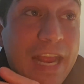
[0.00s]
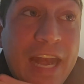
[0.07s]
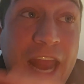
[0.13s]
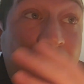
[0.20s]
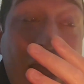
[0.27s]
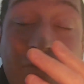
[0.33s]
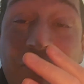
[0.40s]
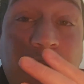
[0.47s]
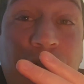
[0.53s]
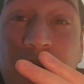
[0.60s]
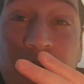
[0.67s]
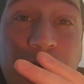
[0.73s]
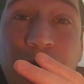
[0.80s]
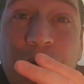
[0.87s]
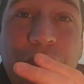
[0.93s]
In
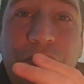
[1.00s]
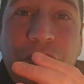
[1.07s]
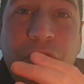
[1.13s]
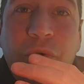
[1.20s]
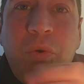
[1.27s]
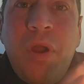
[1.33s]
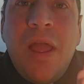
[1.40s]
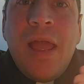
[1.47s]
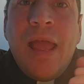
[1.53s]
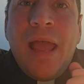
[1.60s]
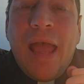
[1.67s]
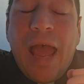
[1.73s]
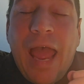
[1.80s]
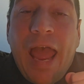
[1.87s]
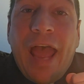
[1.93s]
everything you do,
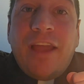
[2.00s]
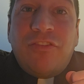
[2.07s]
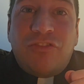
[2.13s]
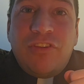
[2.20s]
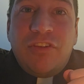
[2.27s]
ask